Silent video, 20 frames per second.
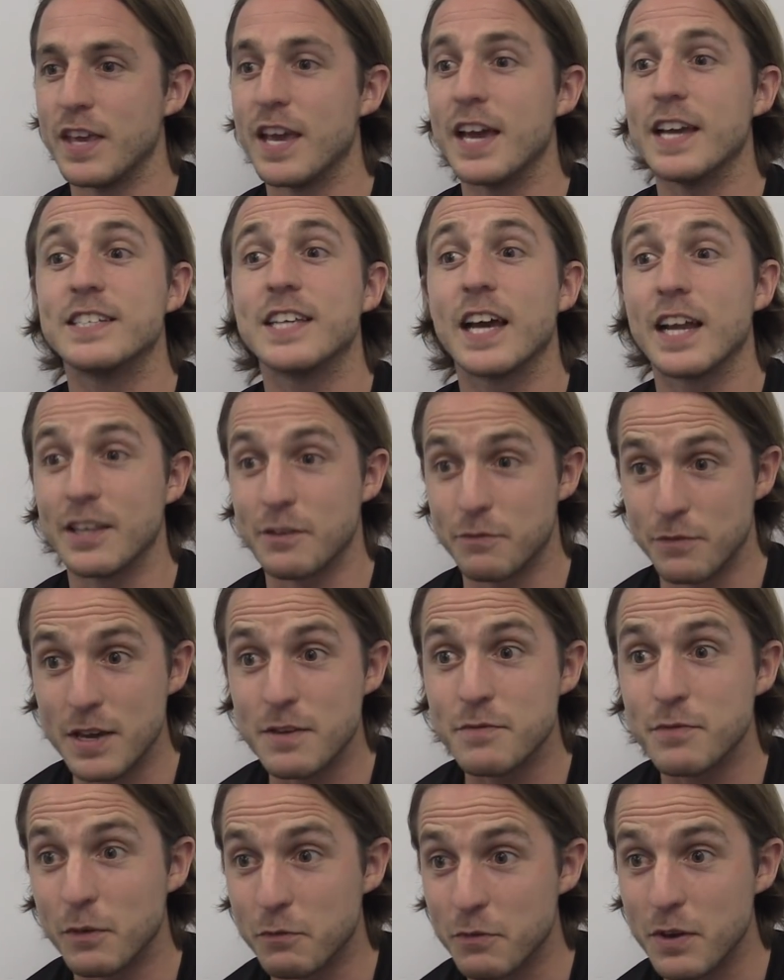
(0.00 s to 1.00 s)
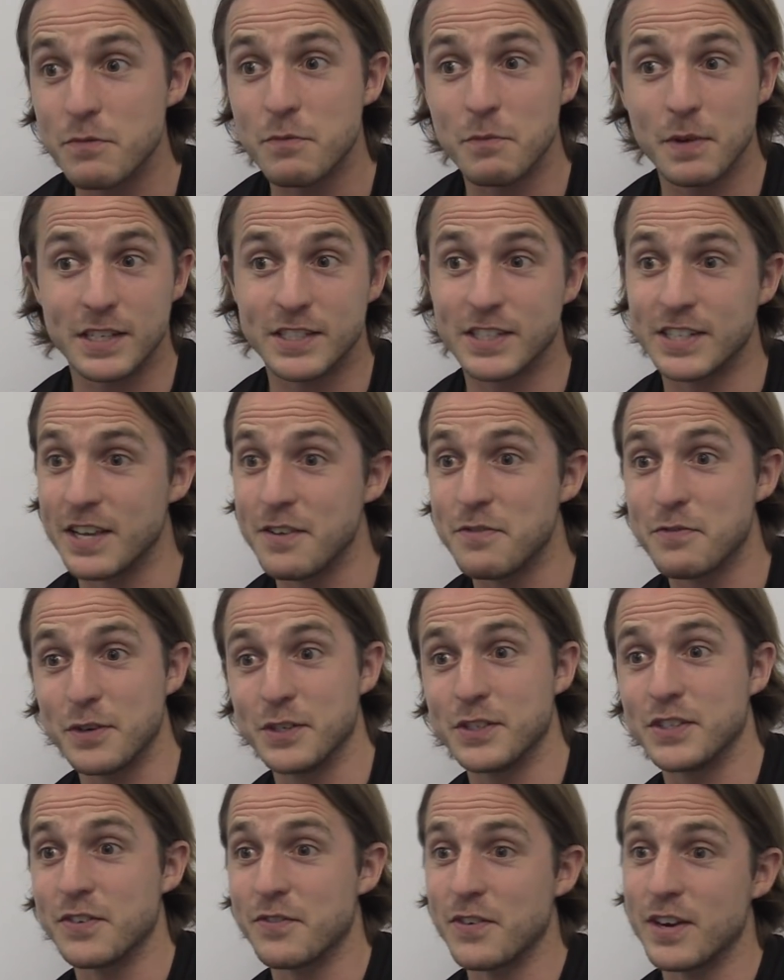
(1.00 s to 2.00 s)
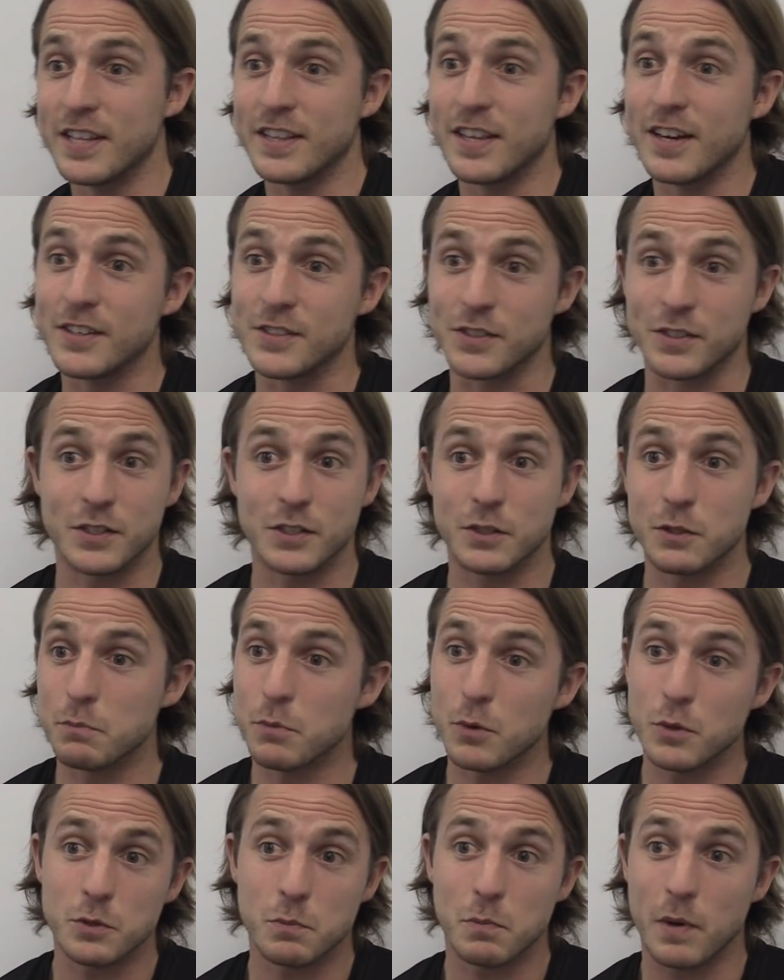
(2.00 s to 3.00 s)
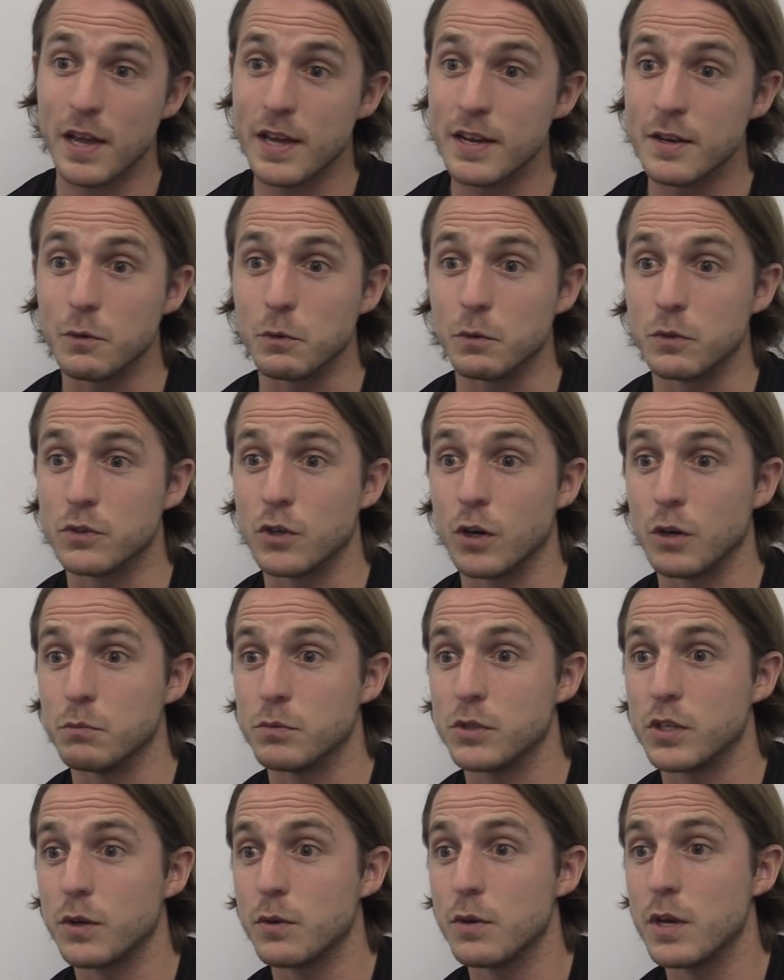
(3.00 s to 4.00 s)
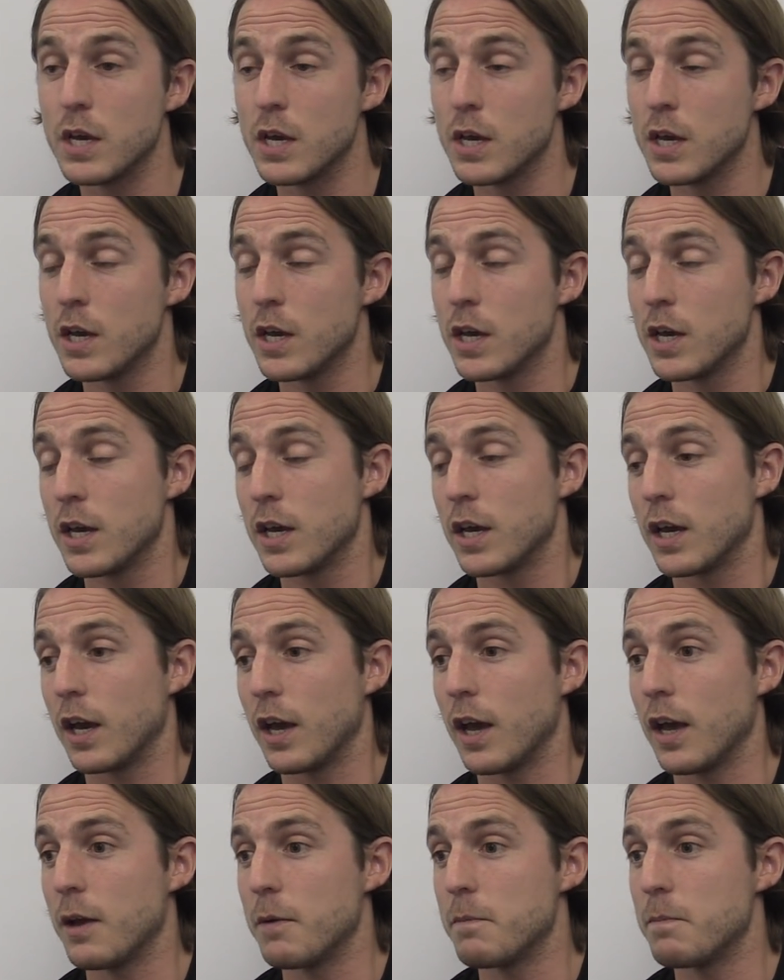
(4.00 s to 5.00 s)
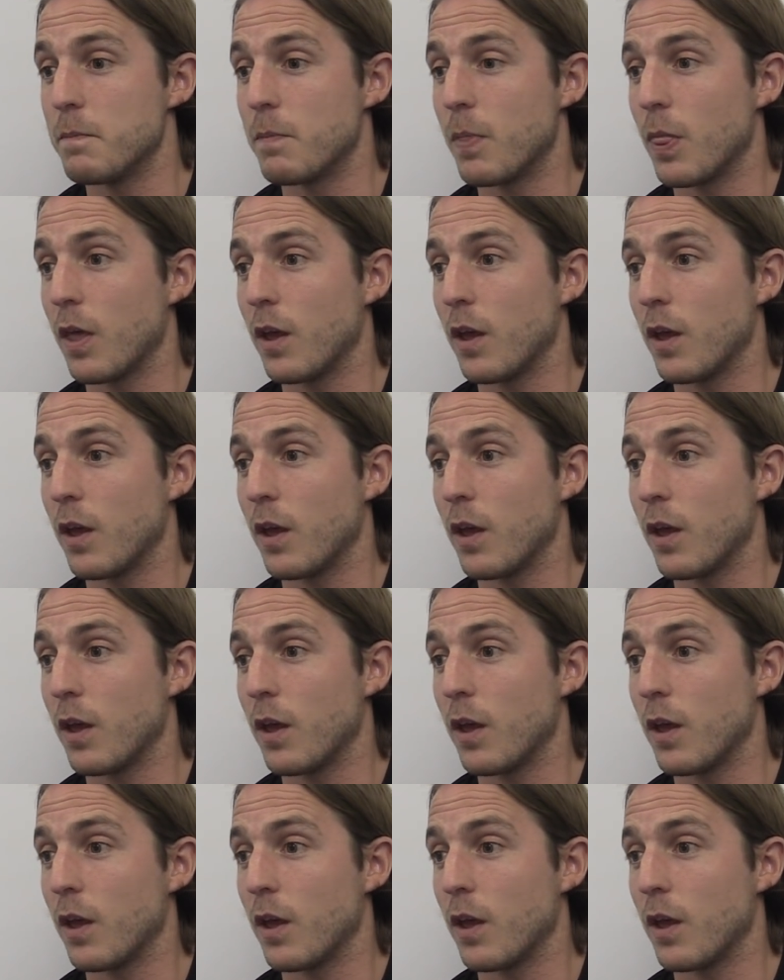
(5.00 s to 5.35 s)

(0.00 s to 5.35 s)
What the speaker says: Yeah, exactly. FIFA makes a difference. It really does, because the boys are playing all the time. So I